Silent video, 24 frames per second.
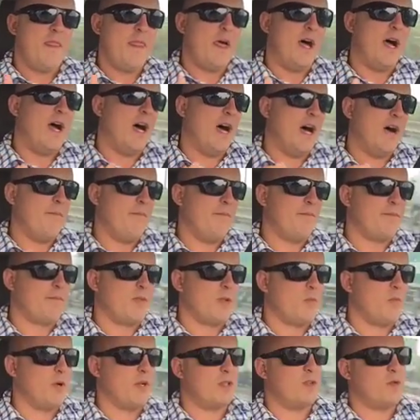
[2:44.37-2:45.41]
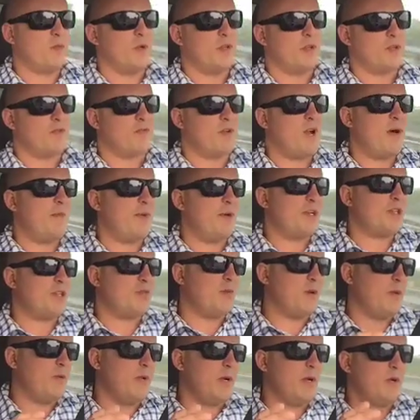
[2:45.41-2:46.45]
um, with, with rubbish,
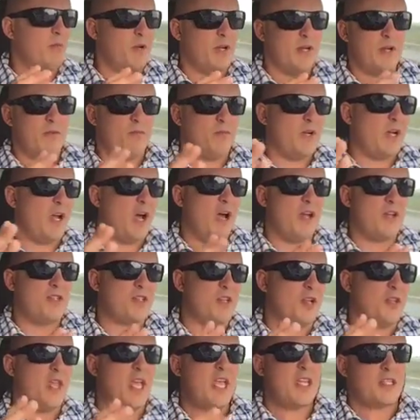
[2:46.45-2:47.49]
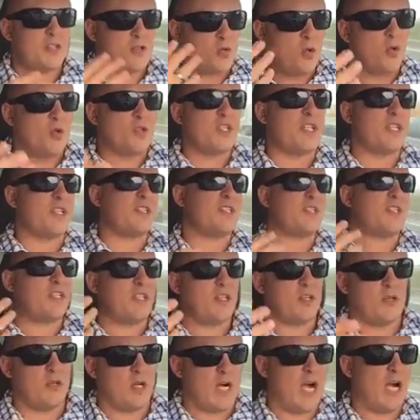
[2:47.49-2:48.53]
we, we, we, we, so that causes,
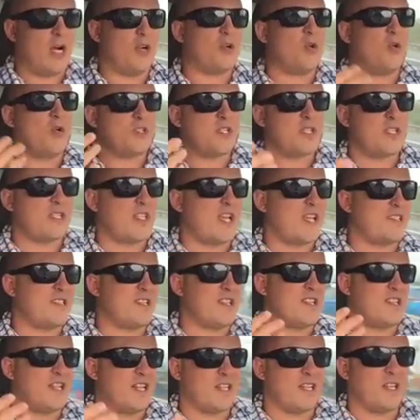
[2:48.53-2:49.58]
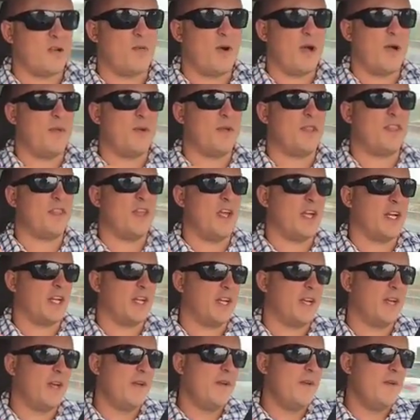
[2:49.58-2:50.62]
uh, causes us to think the way we think.
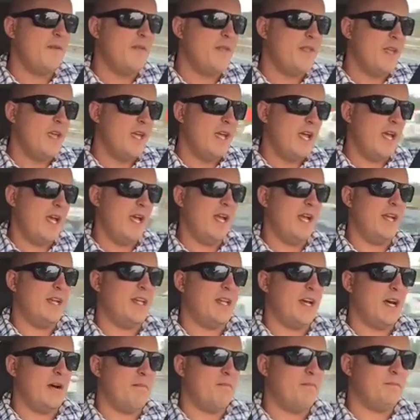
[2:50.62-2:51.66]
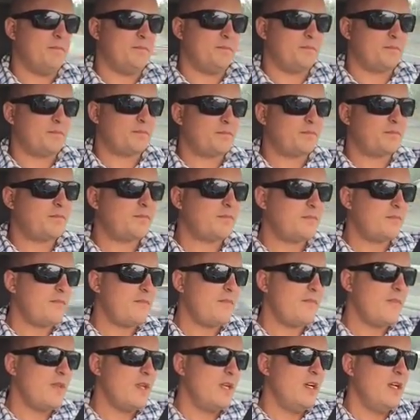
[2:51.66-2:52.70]
And um,
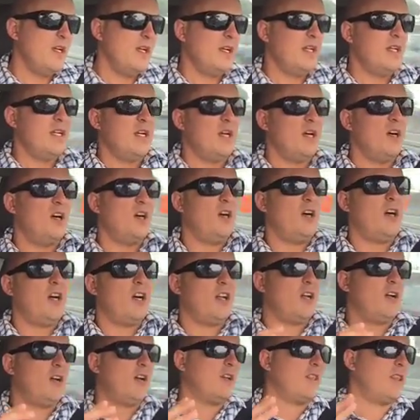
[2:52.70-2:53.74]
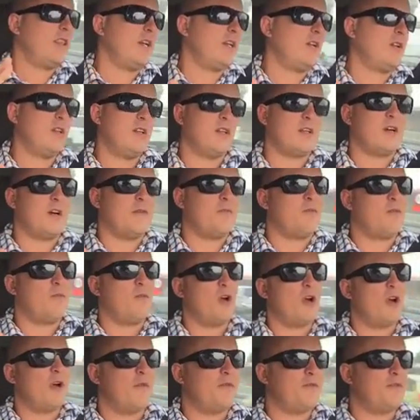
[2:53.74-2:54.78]
I, I think, look, I've,
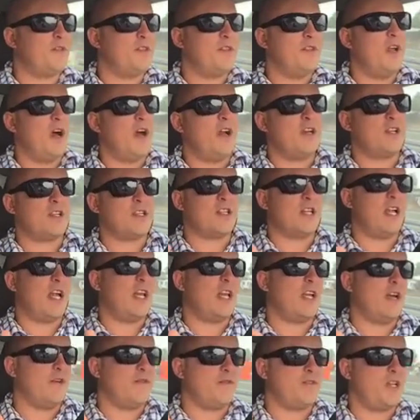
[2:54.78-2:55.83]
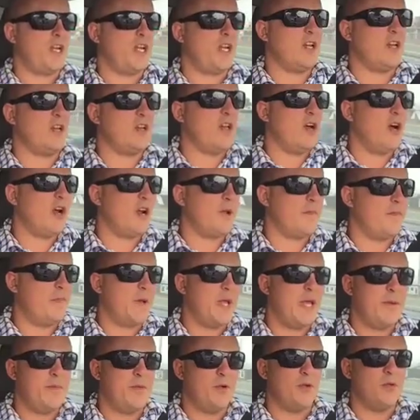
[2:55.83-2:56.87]
what I've noticed lately, I've seen a lot of
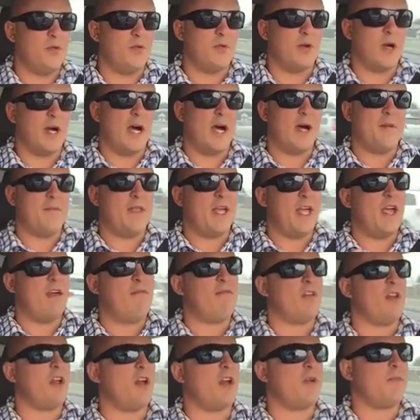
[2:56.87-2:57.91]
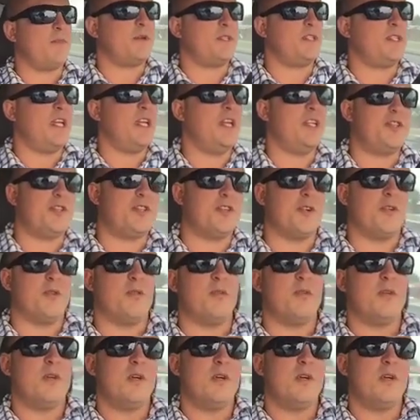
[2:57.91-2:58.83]
people um, that have a lot of potential,